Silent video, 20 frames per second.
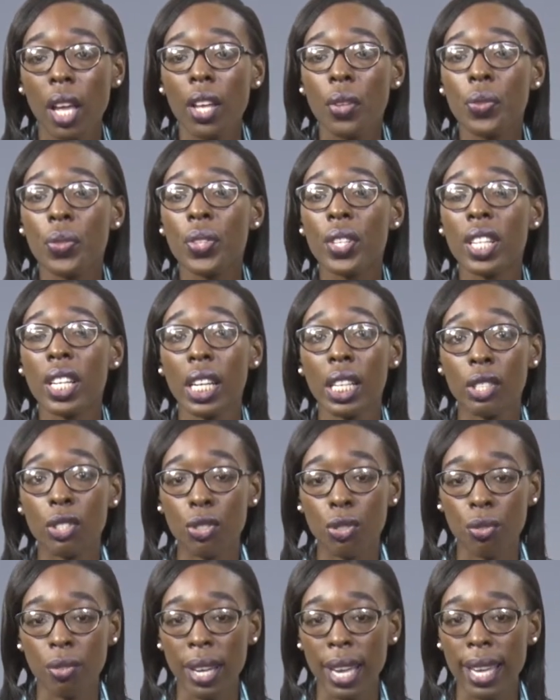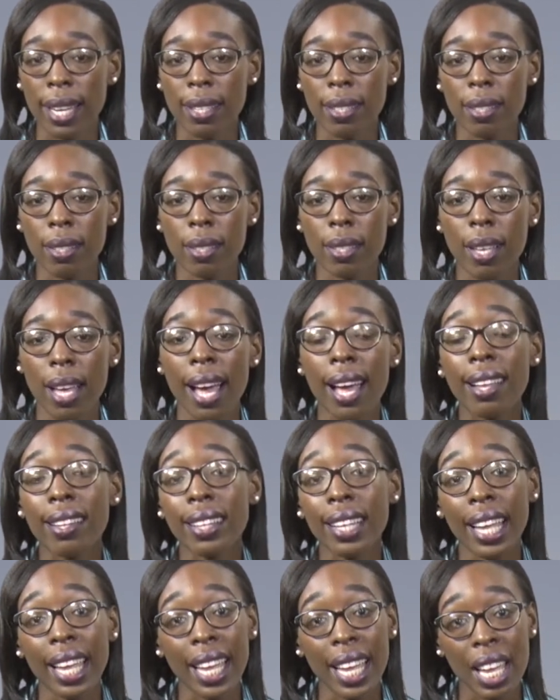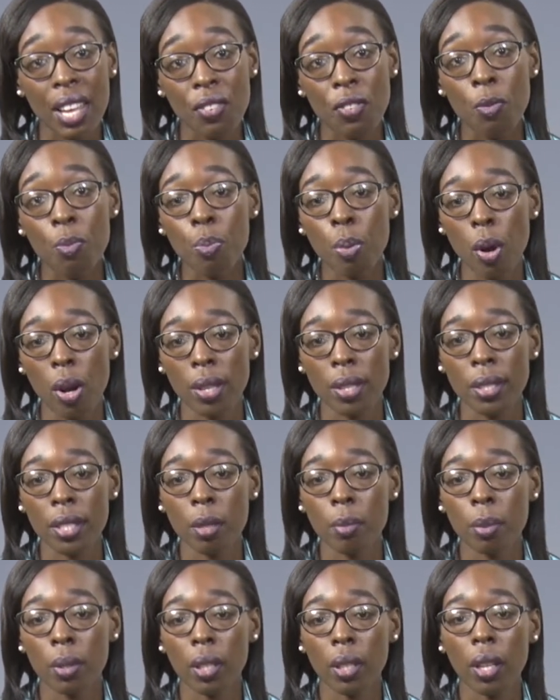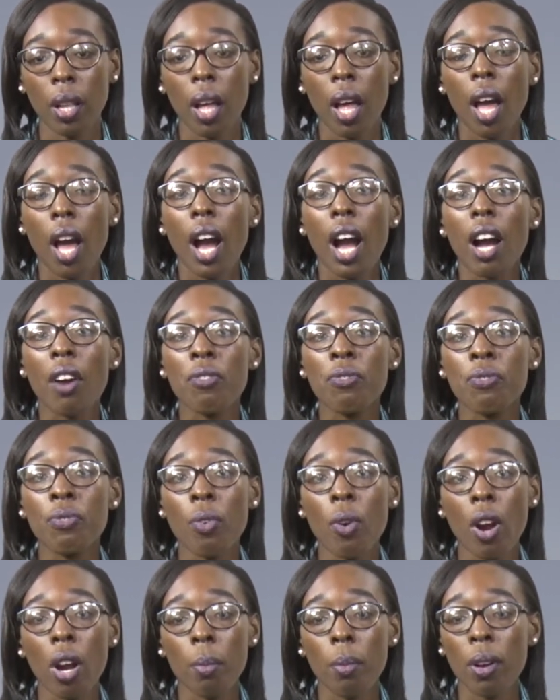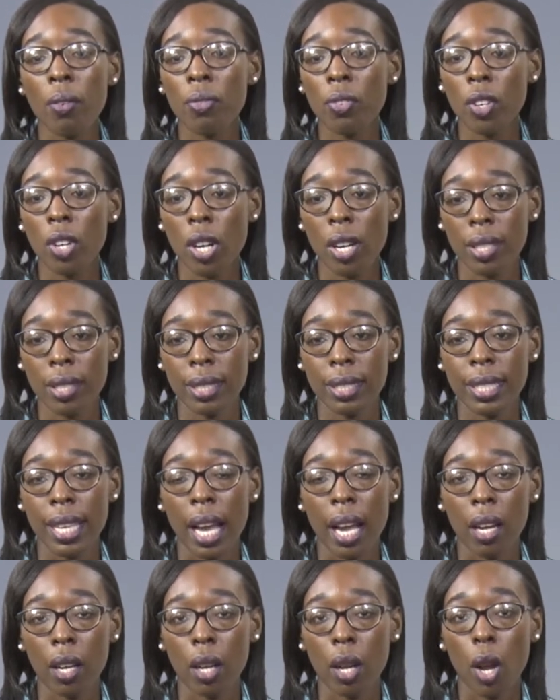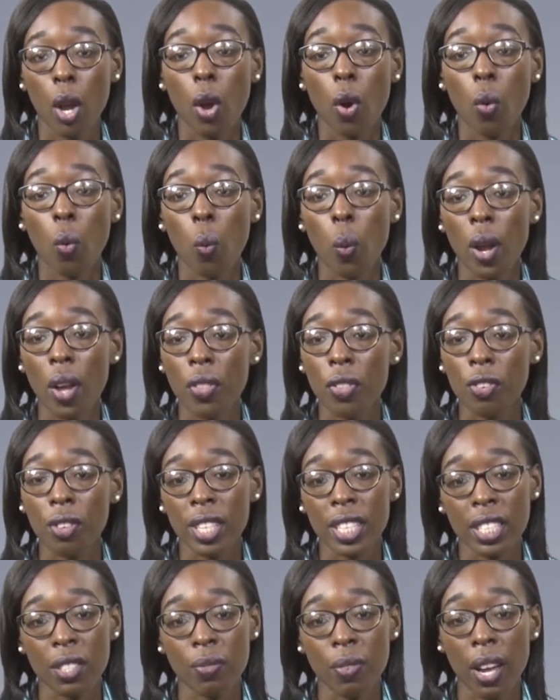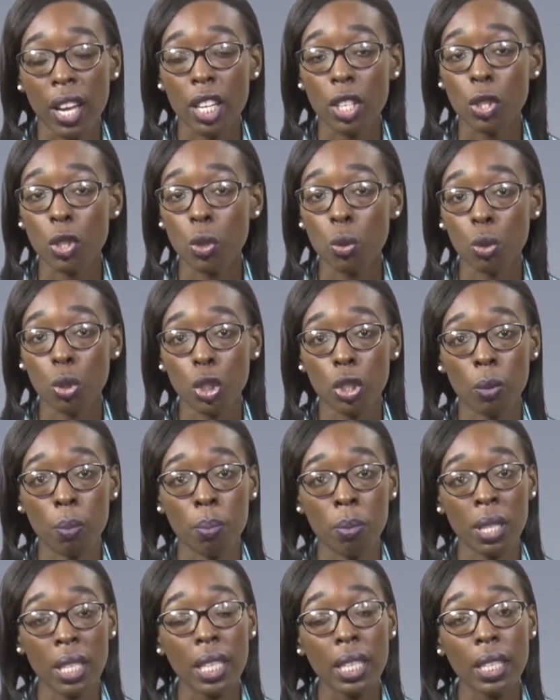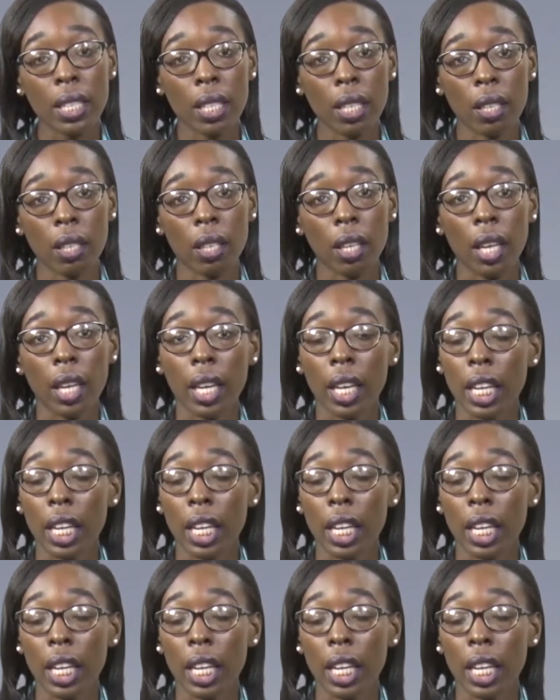the address, and if possible, a form of contact, whether it's via social media.